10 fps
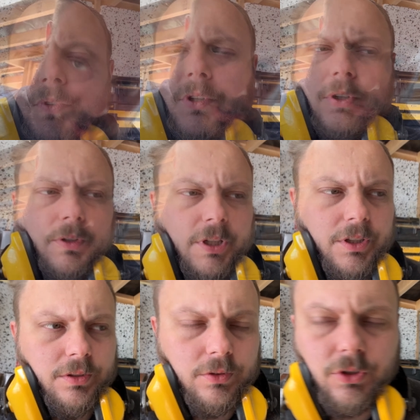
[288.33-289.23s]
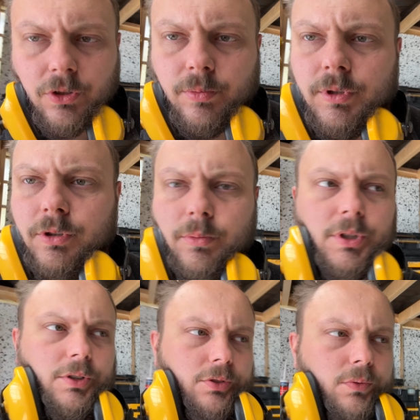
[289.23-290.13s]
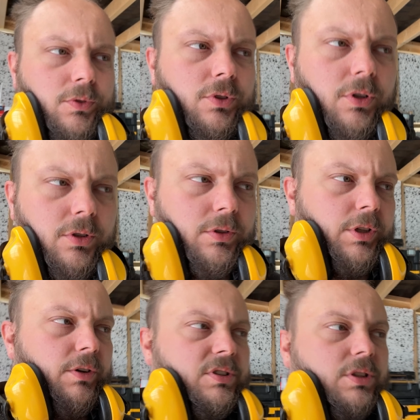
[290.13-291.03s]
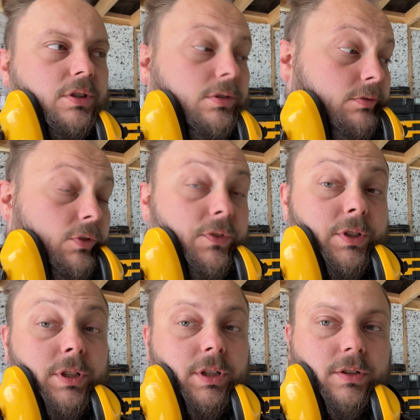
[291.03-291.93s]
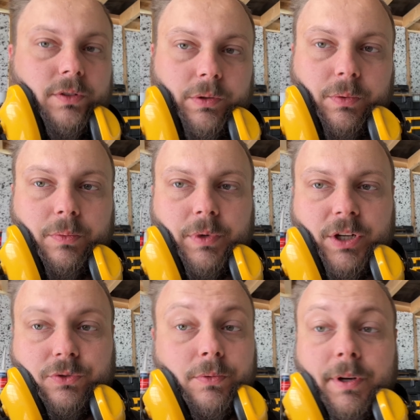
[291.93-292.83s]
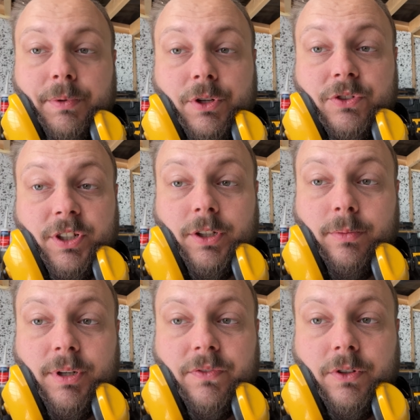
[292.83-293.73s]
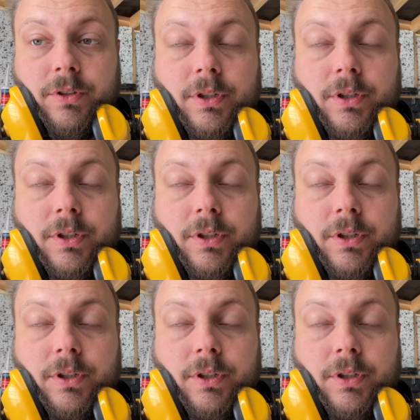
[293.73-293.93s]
Alright, sorry about the lawnmower. Someone's cutting in the grass, obviously. What else would they be using a lawnmower for?